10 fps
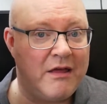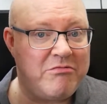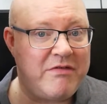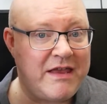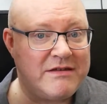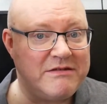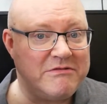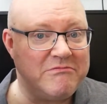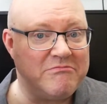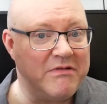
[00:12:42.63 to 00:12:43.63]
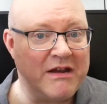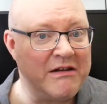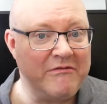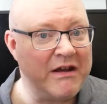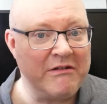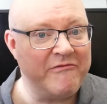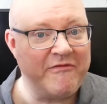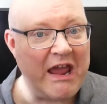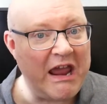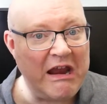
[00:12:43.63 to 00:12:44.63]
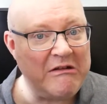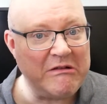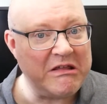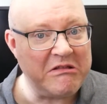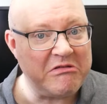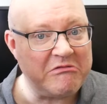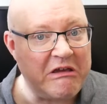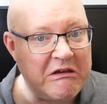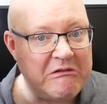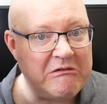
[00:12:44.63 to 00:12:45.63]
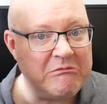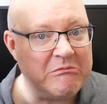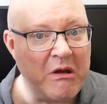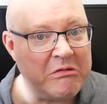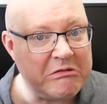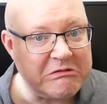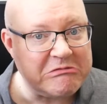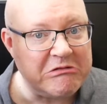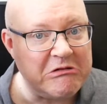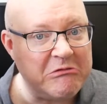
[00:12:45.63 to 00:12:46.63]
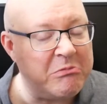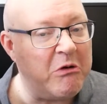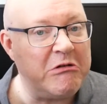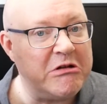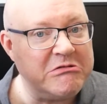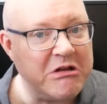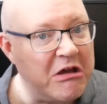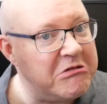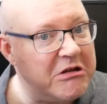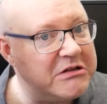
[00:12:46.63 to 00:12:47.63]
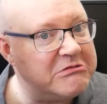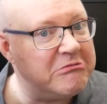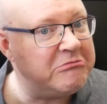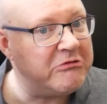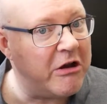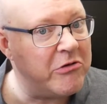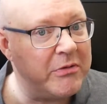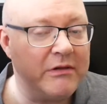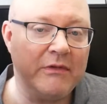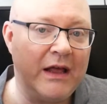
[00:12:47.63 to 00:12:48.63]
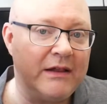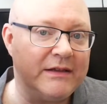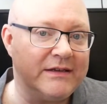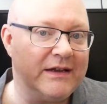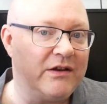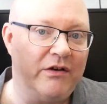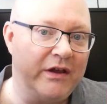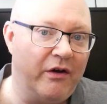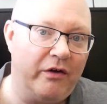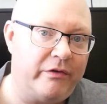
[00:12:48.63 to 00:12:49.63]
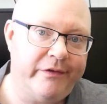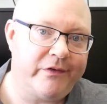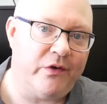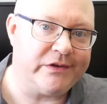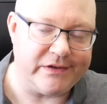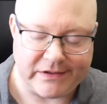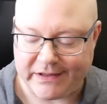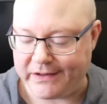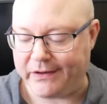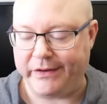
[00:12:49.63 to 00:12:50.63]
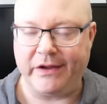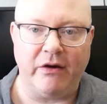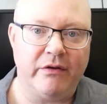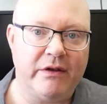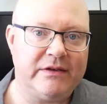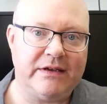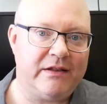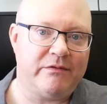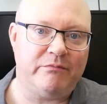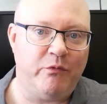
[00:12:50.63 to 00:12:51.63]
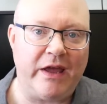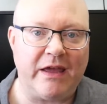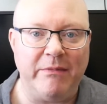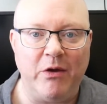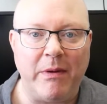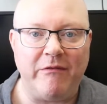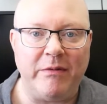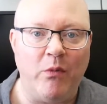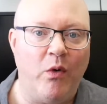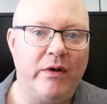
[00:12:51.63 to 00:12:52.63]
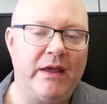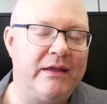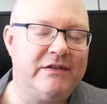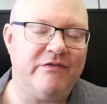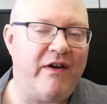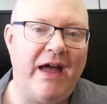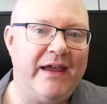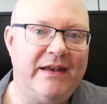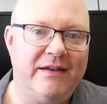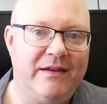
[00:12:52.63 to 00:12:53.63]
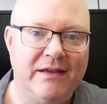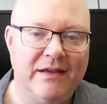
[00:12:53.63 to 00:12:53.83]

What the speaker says: this, it'll fail within 3 months. You bought a dud. It's terrible. Well, it's still going on. Of course, it's still going on. It's still waking me up every morning. It's fine.